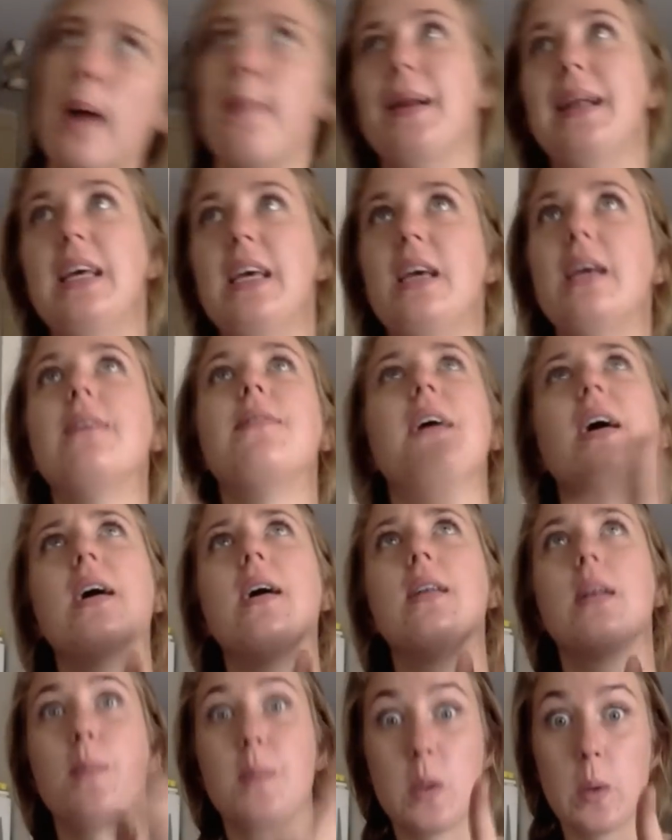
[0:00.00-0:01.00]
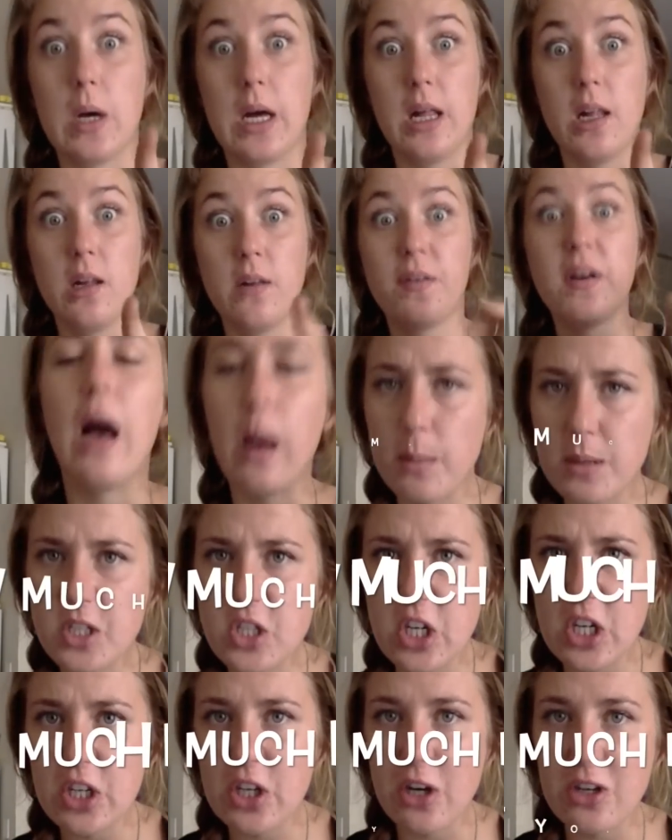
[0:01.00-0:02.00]
I believe, number 12. How much
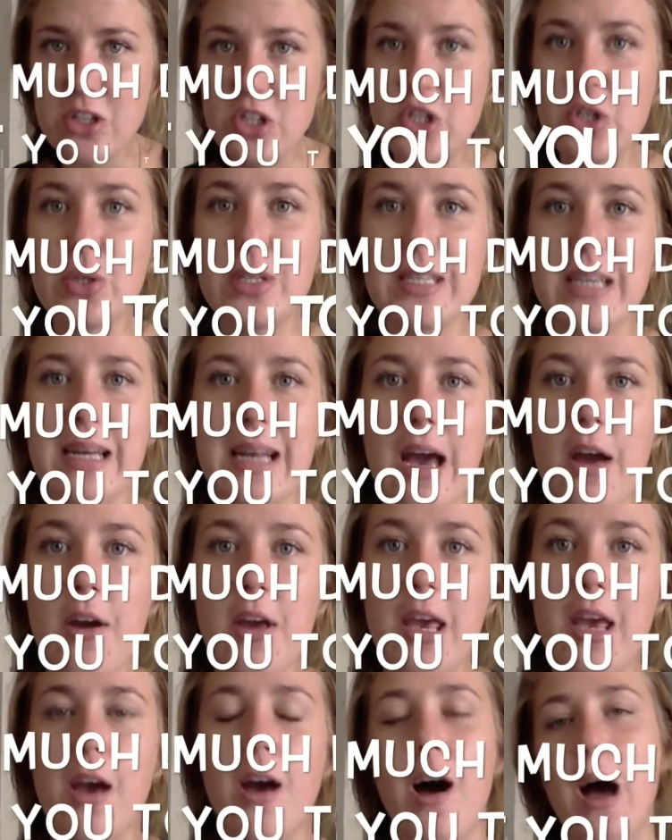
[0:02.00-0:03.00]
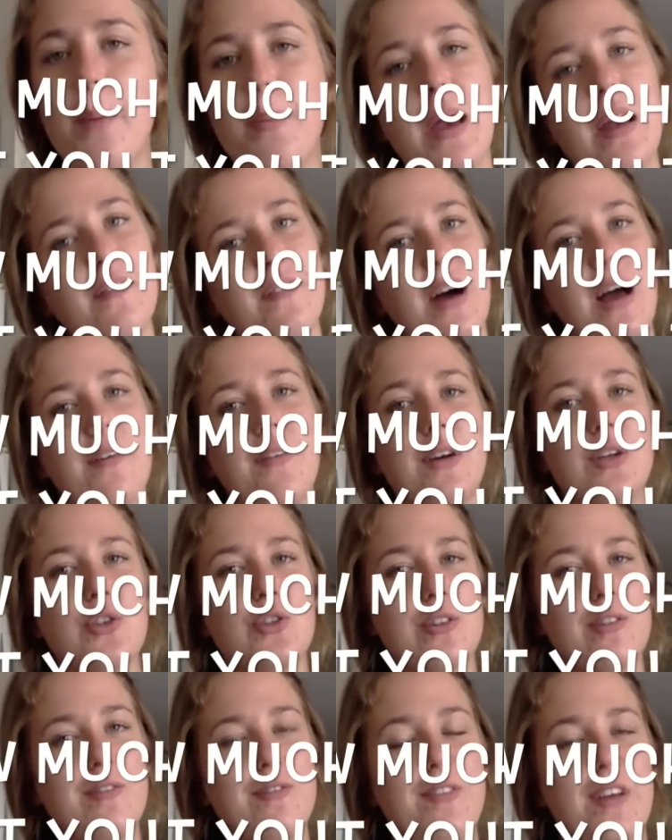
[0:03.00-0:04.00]
did it cost you to get out here? I paid
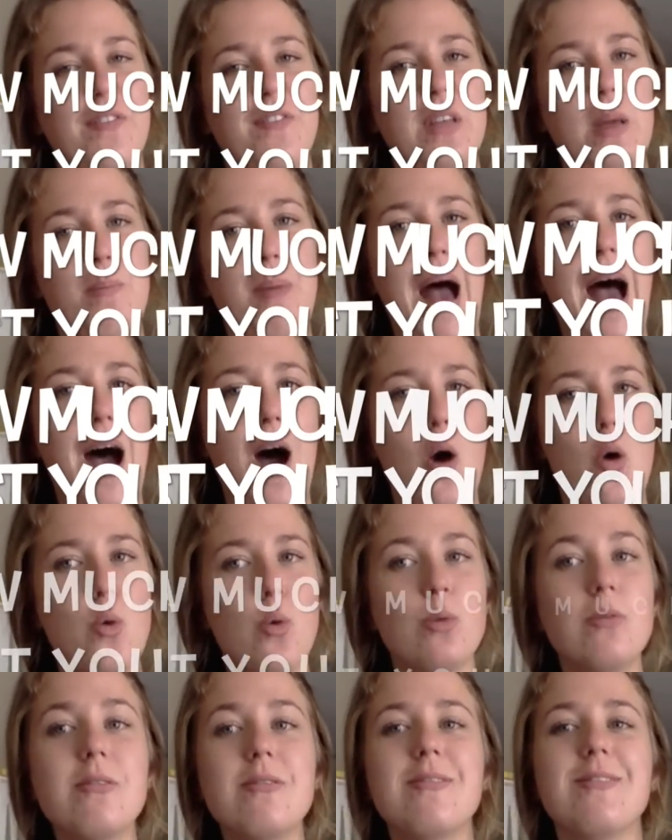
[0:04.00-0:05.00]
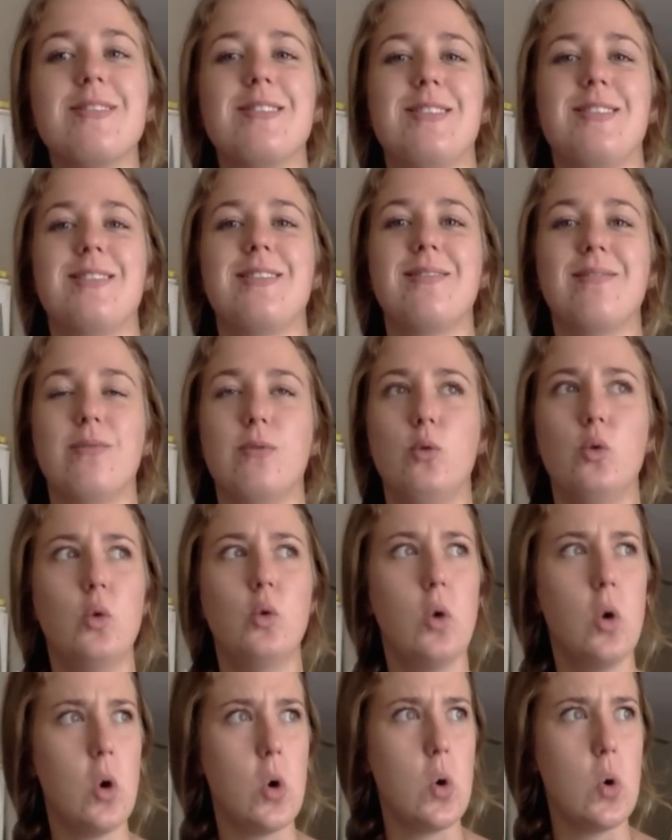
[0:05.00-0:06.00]
£550.
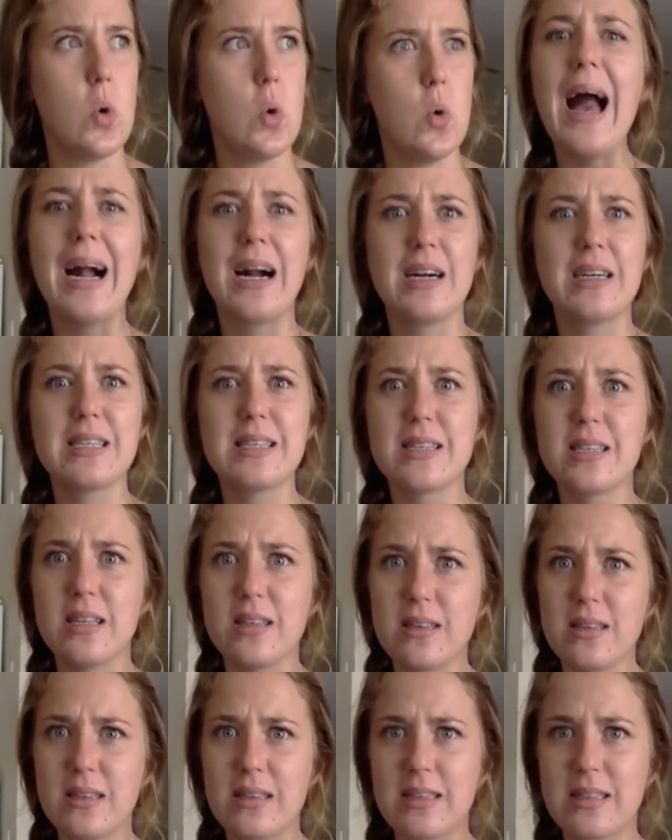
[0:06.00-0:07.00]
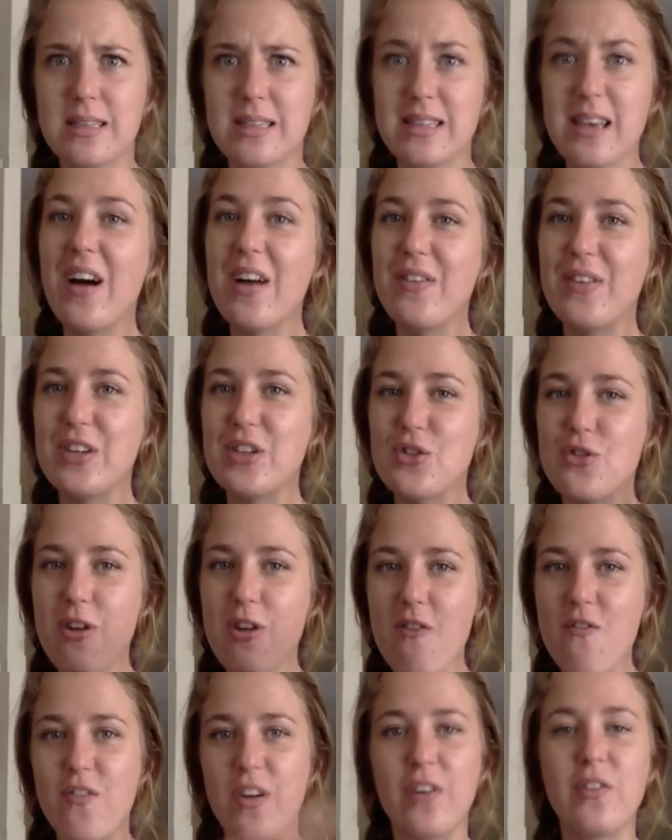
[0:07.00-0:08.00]
Ooh, accents.
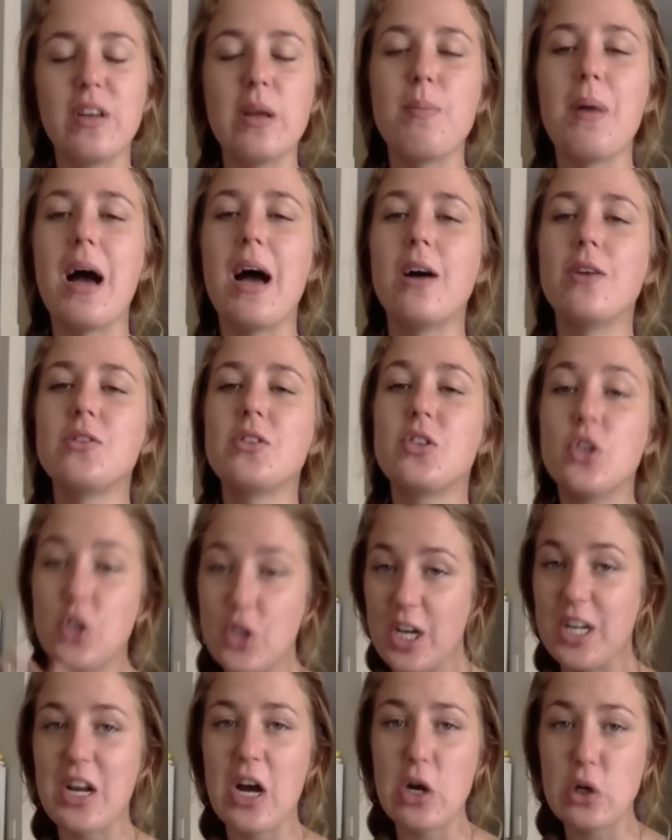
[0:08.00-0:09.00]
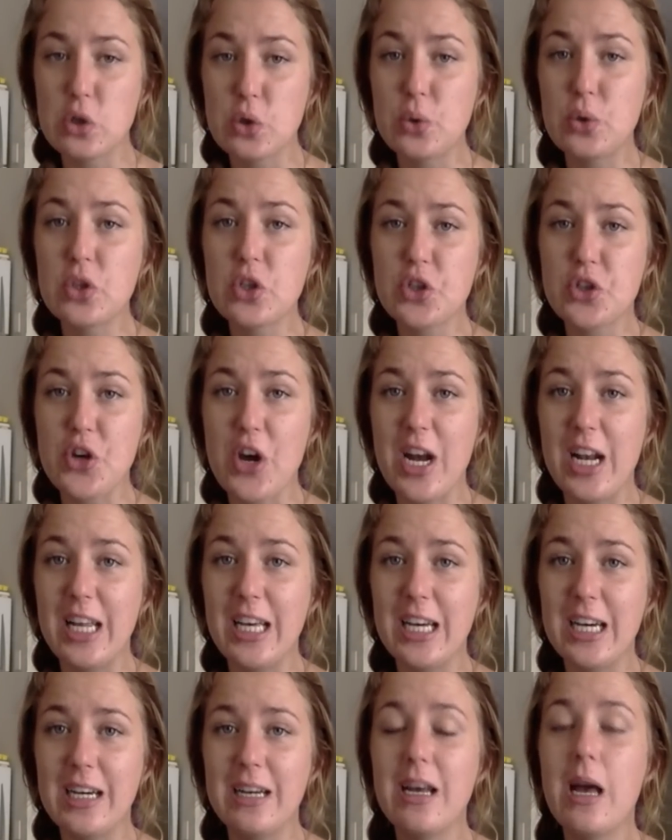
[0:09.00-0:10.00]
£550 to get out to
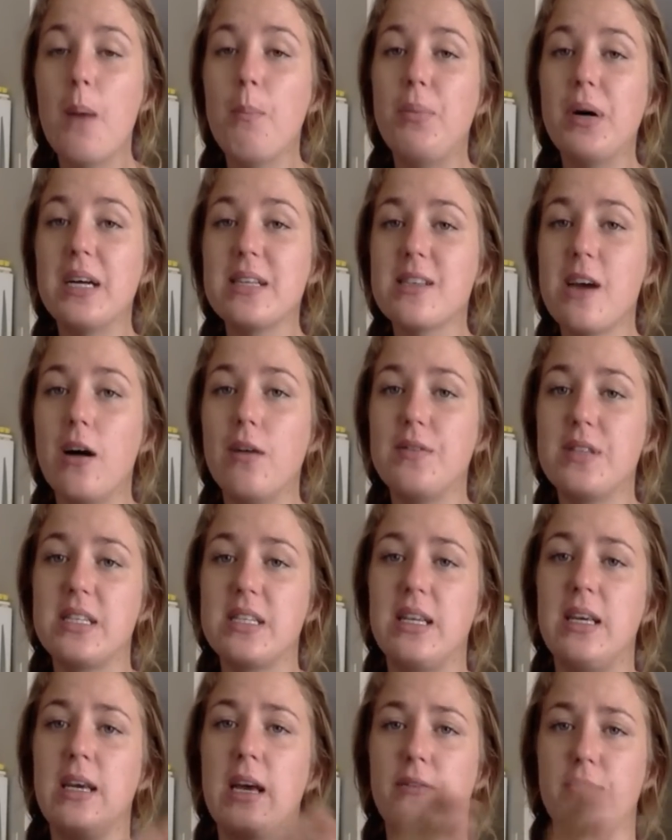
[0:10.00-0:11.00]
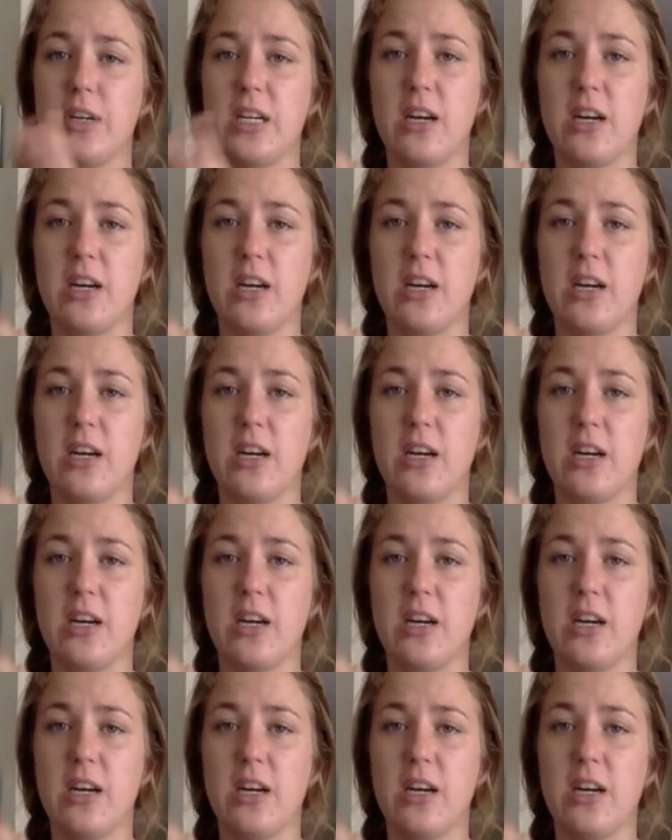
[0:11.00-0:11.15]
Australia. But obviously every